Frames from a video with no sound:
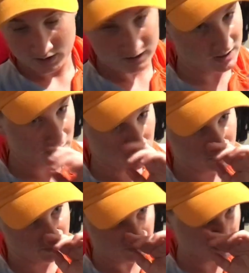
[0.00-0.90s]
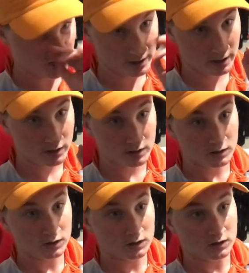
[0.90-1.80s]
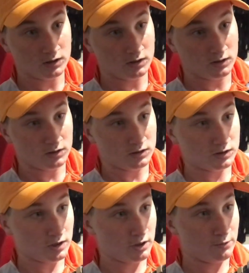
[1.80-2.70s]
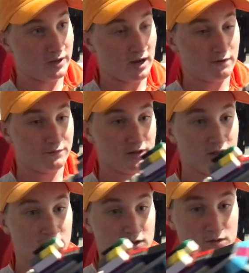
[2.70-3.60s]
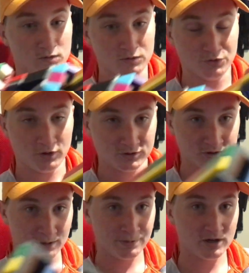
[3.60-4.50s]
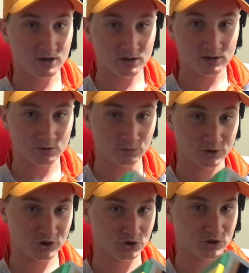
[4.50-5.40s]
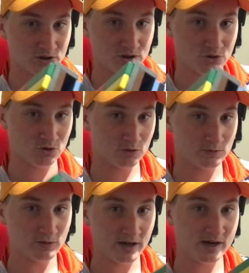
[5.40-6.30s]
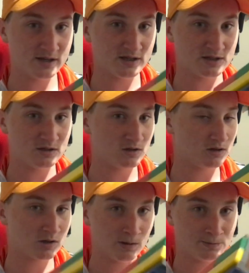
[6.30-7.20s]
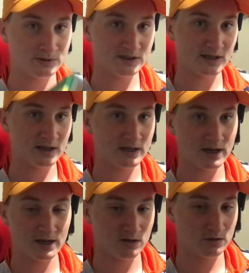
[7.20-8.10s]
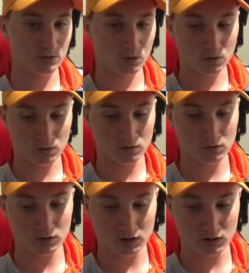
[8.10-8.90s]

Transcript: but yeah. So we have the little nozzle up here, which is just the normal end. It's not a compensated end or